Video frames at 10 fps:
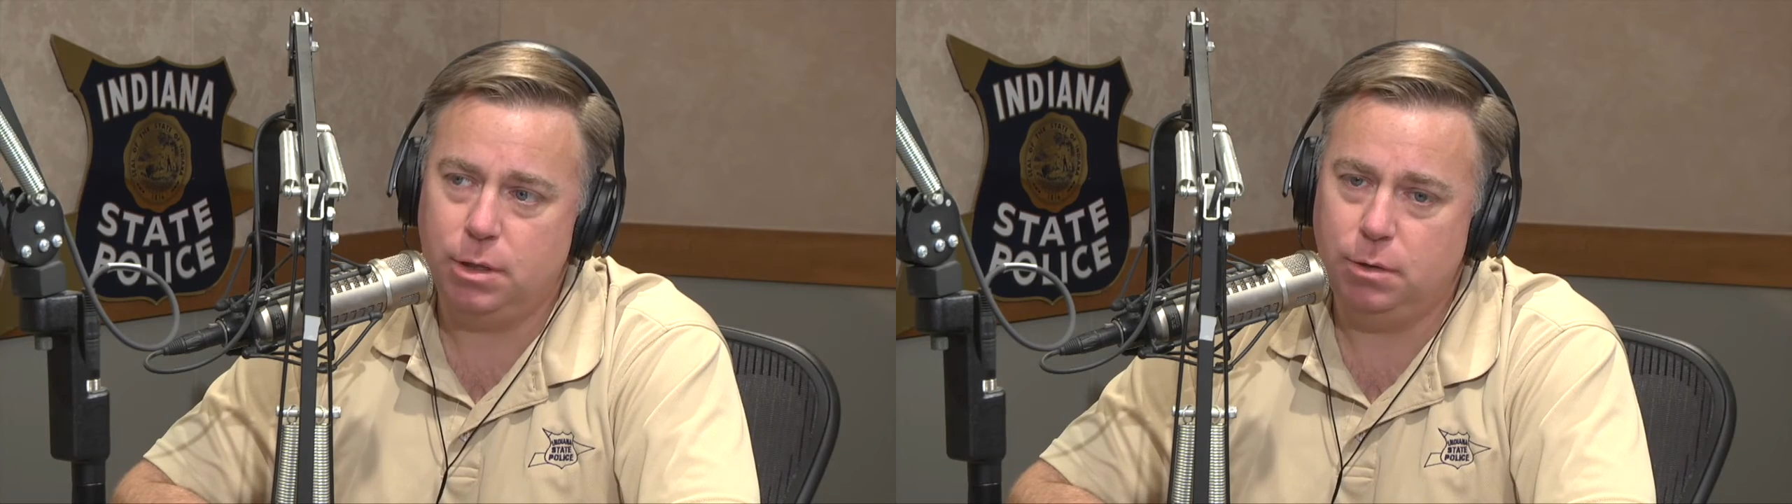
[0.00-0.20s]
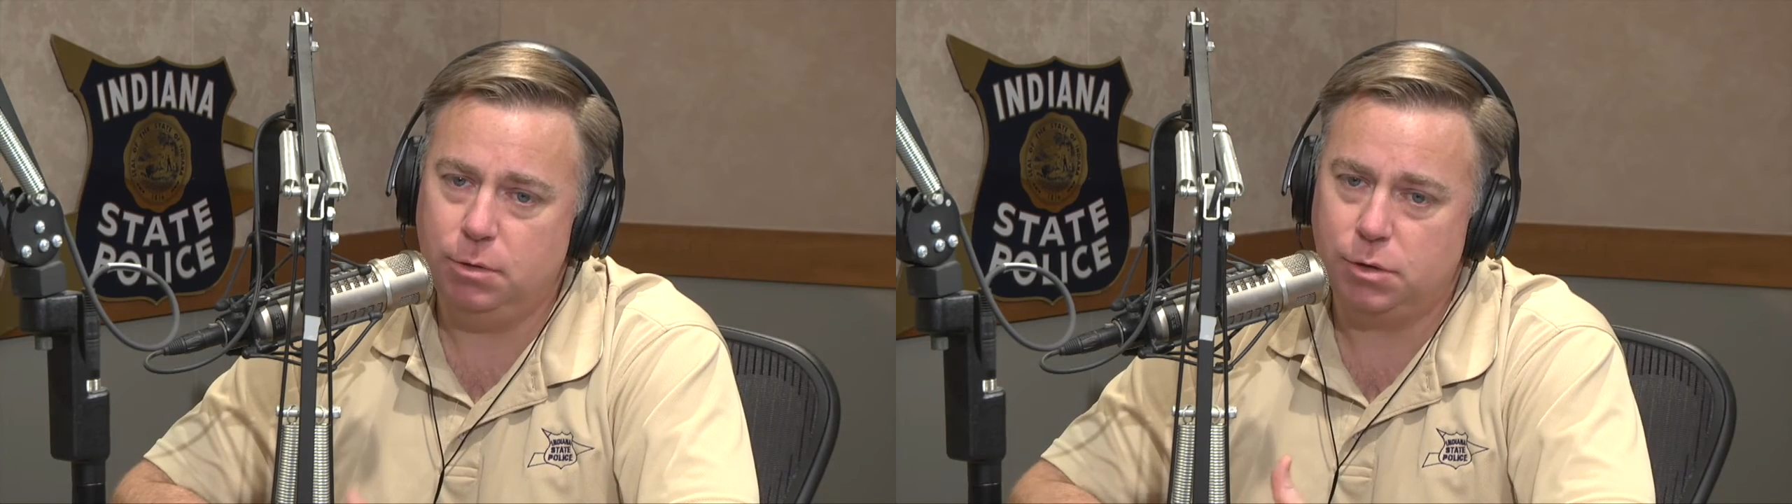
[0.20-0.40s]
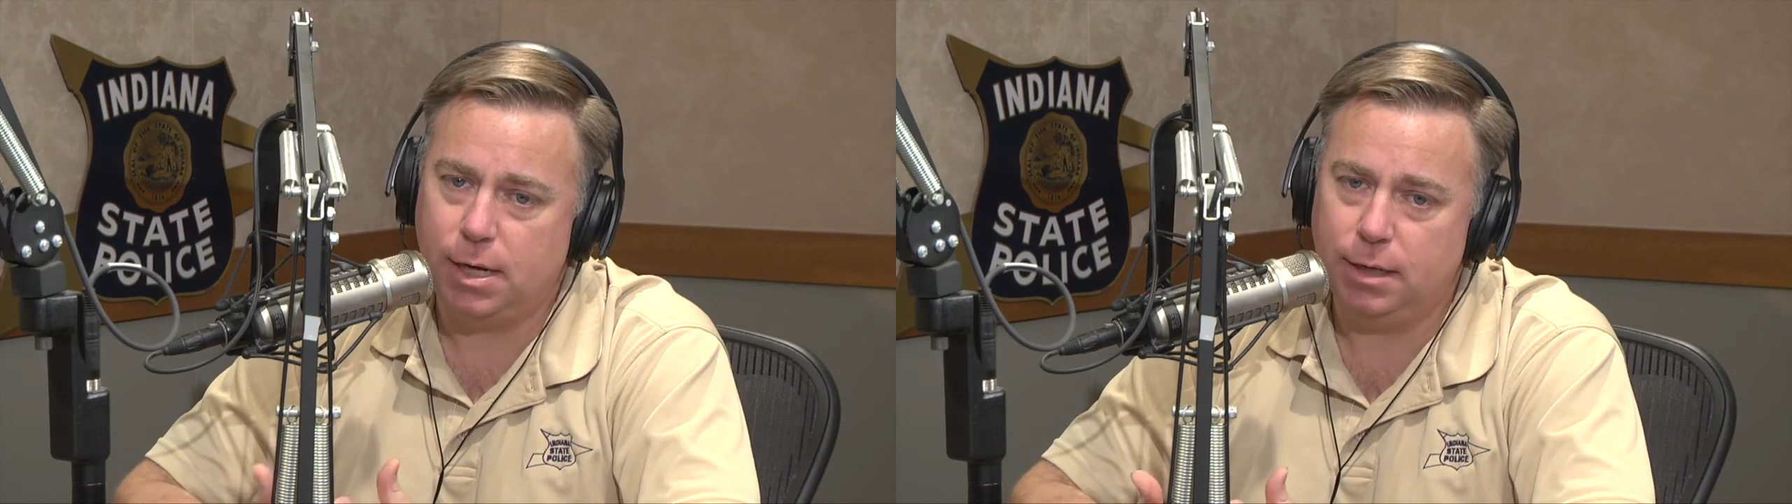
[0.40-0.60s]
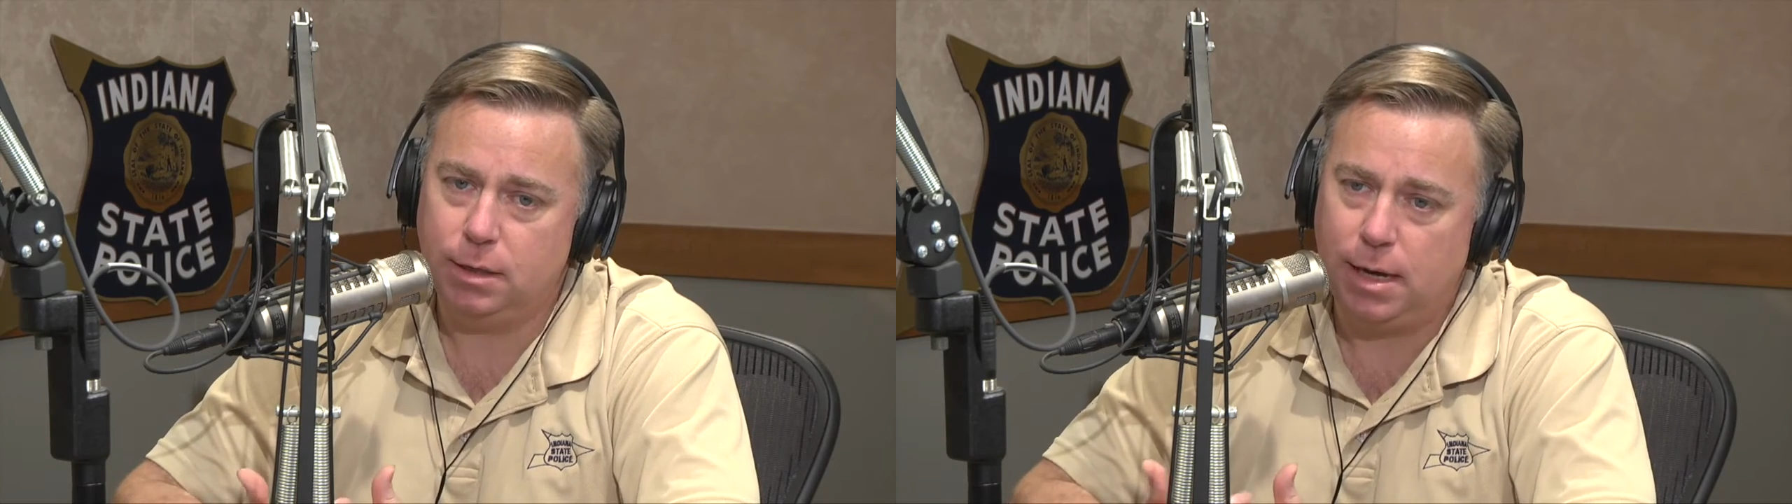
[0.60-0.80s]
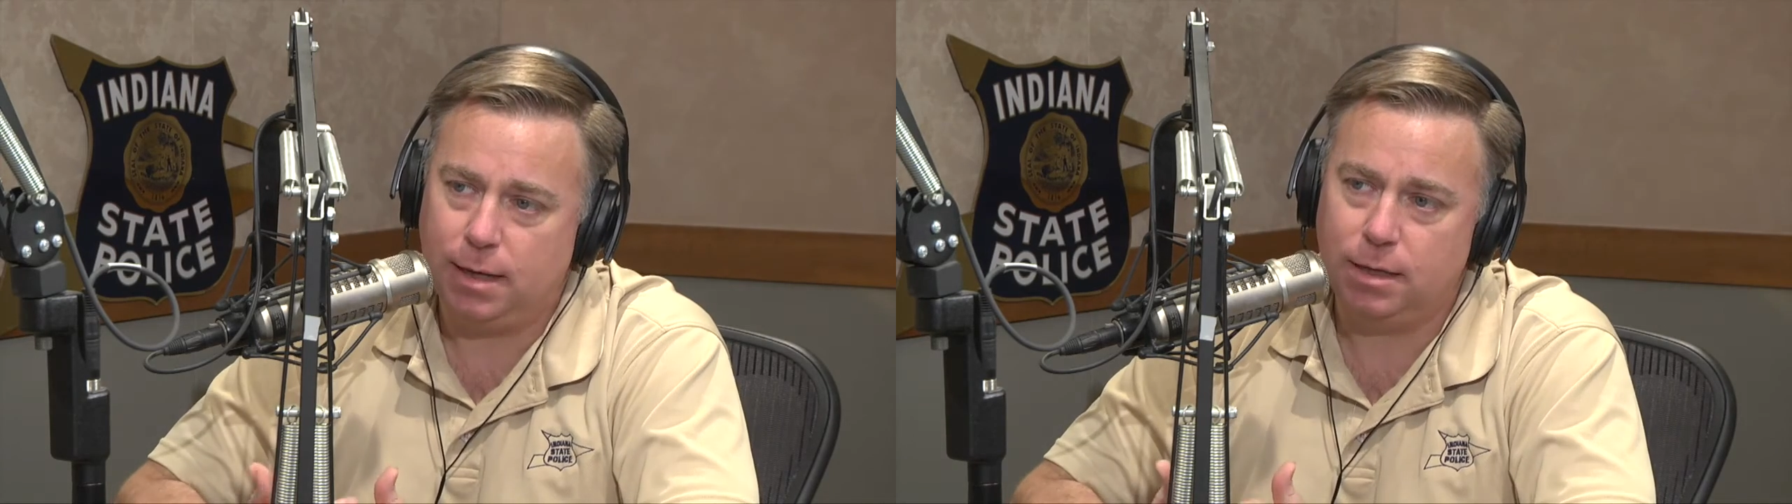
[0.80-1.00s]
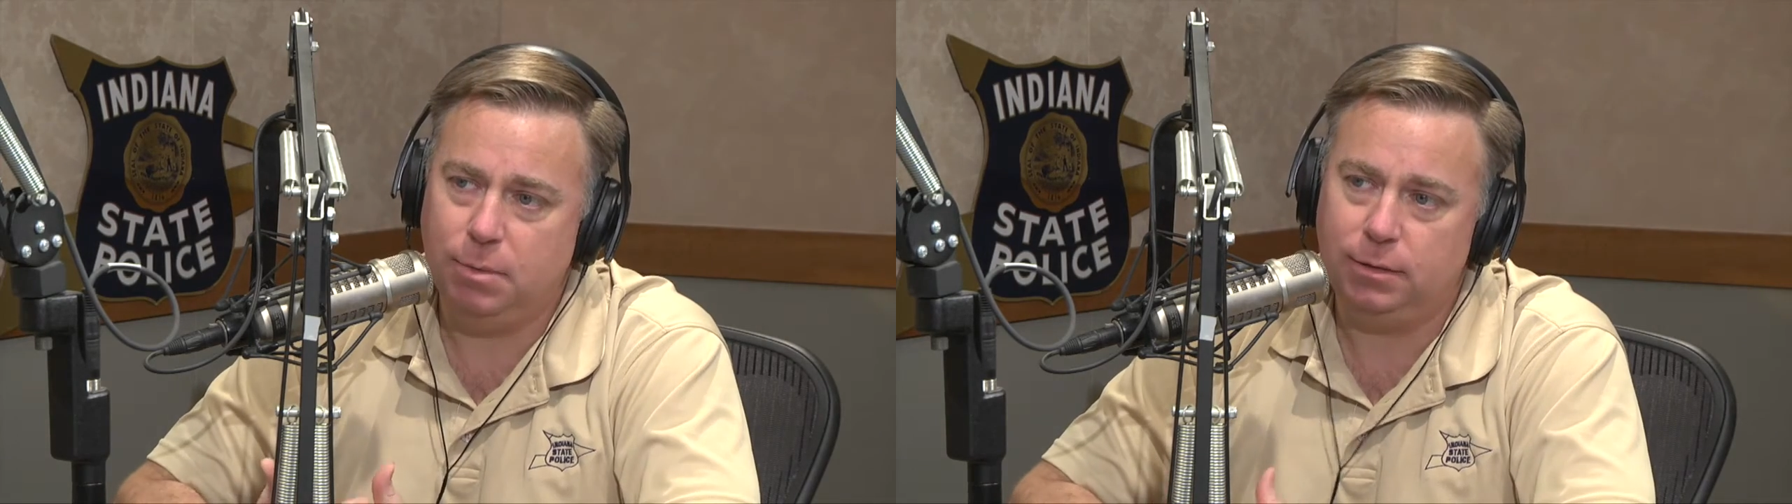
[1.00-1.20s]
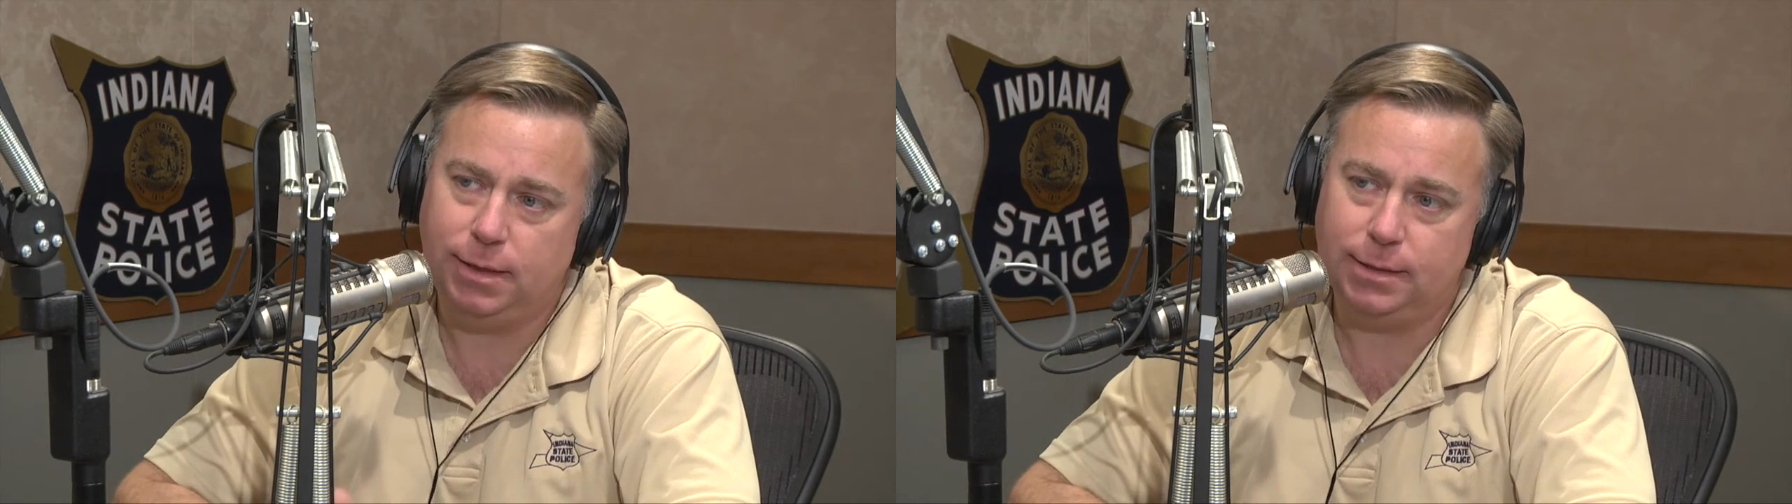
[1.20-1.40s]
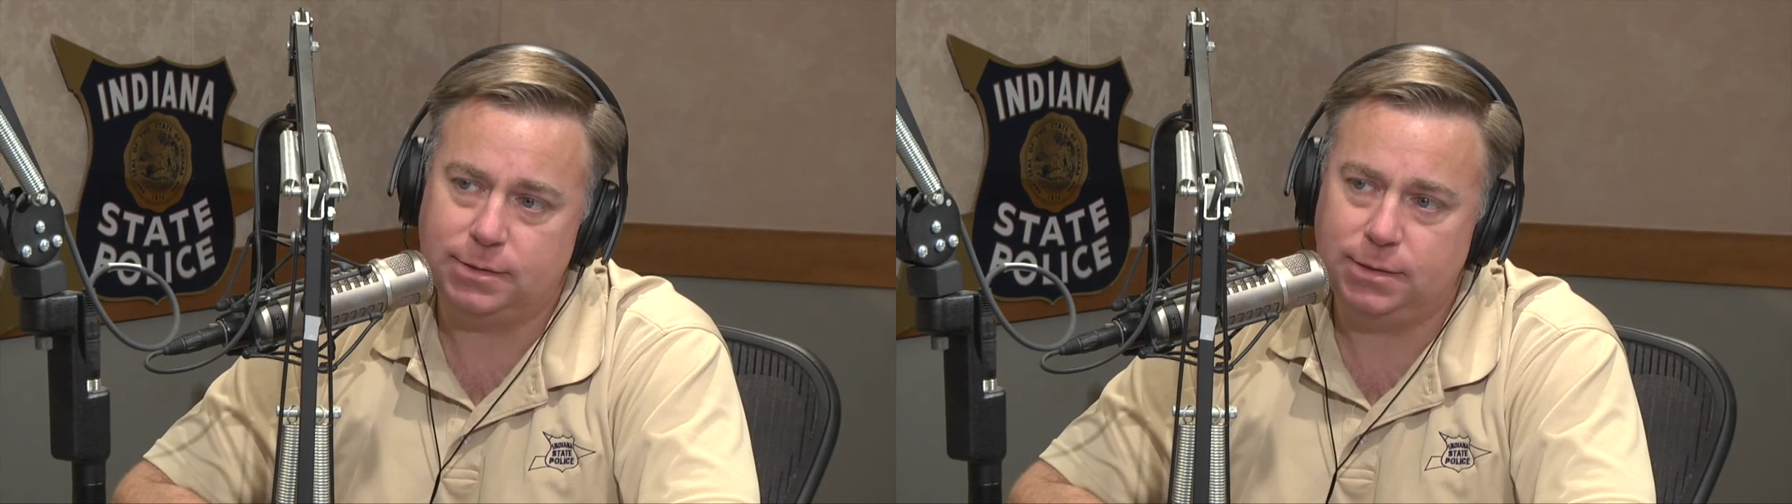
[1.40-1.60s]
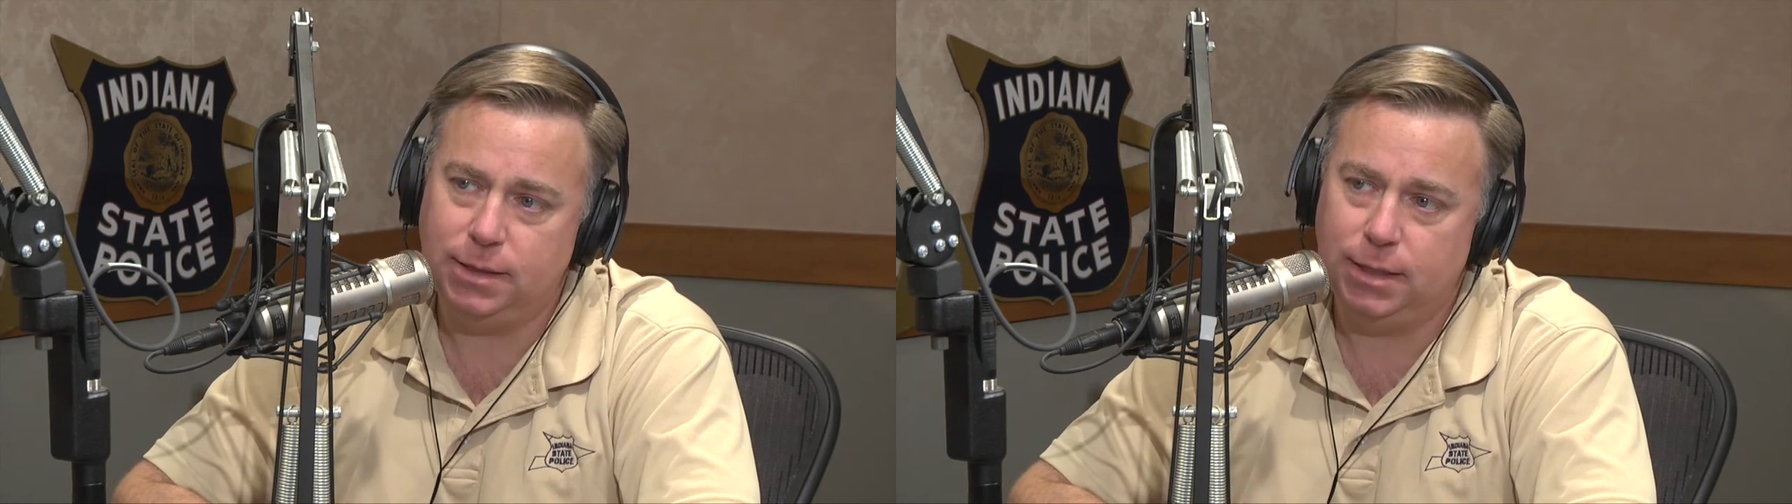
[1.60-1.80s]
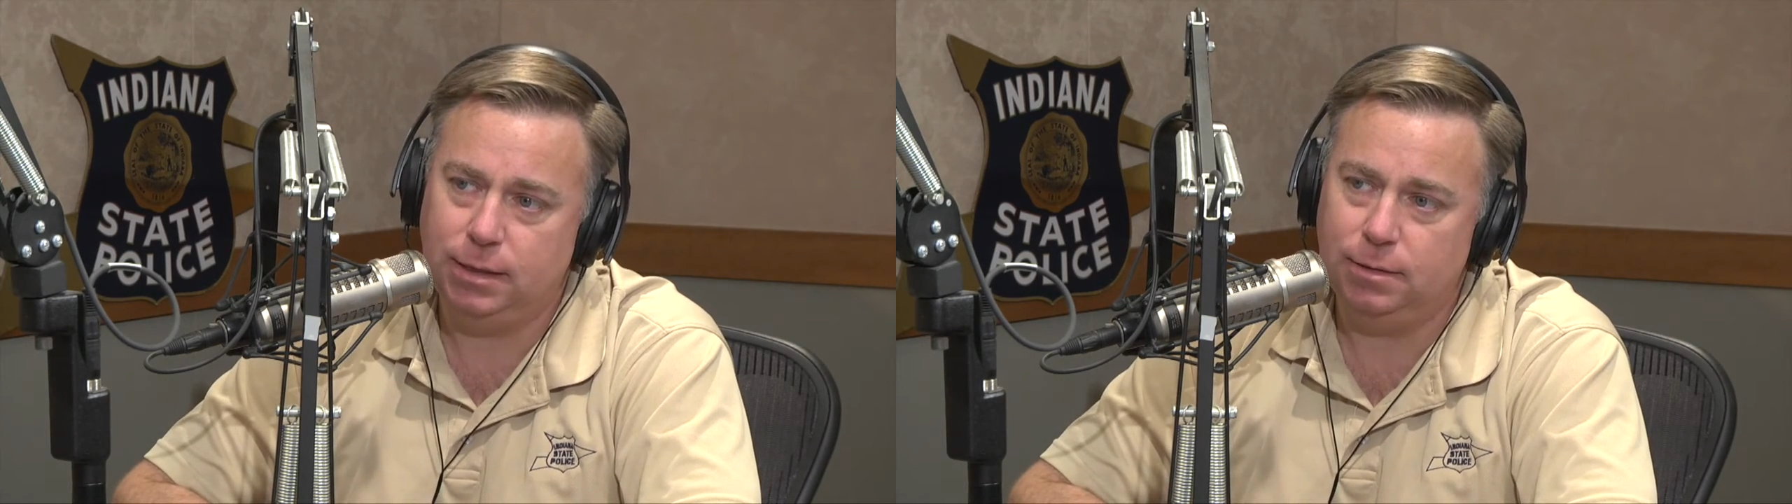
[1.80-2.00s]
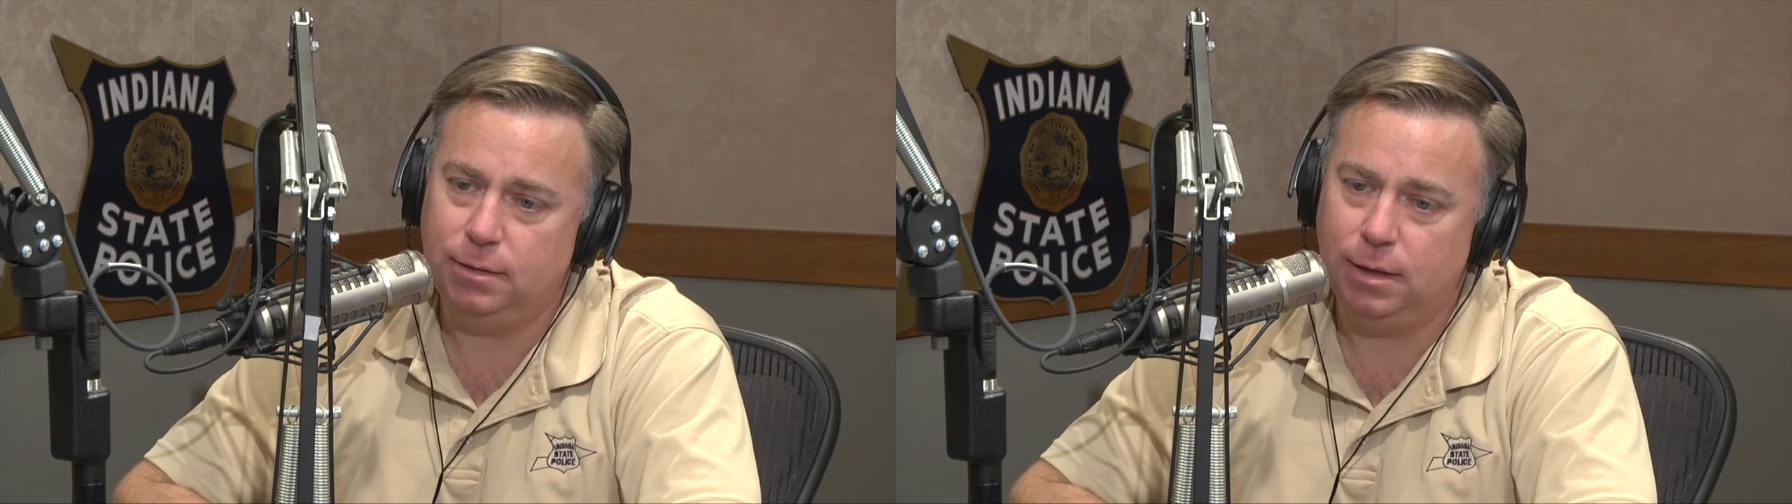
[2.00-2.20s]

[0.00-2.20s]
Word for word: and you would try to document that scene